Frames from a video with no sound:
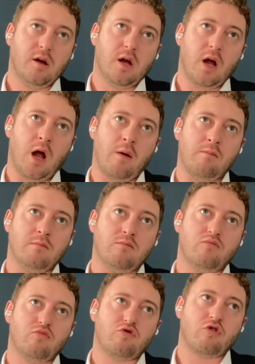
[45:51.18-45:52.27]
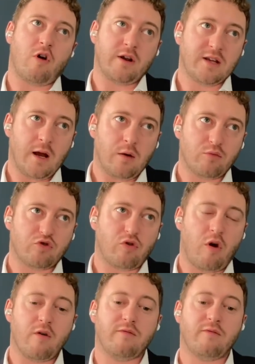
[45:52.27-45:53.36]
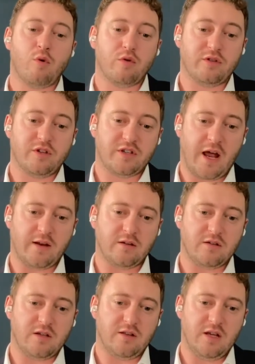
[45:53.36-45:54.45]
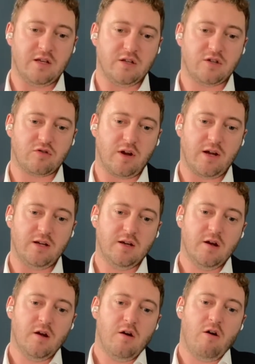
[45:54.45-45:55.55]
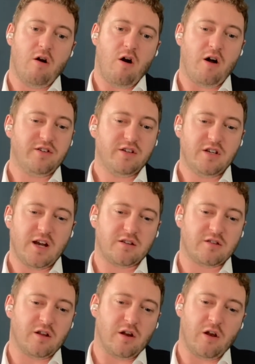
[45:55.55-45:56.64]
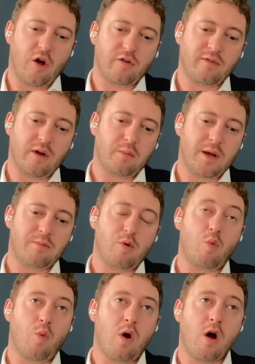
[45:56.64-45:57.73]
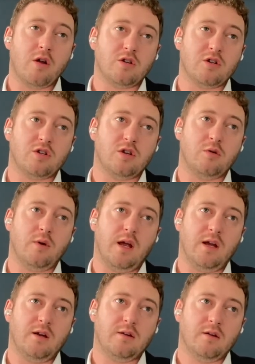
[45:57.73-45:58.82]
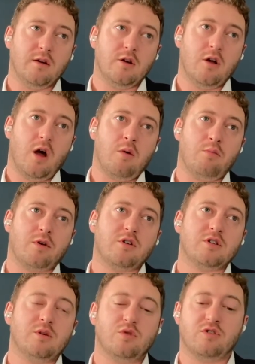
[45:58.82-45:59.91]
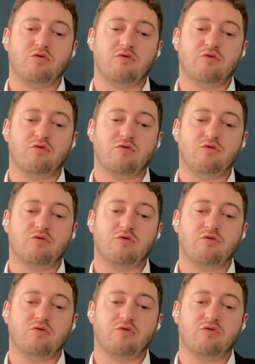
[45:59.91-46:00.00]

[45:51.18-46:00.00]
trying to help drive forward the standards in the industry, I suggest that a lot of it people were just doing, and because it was a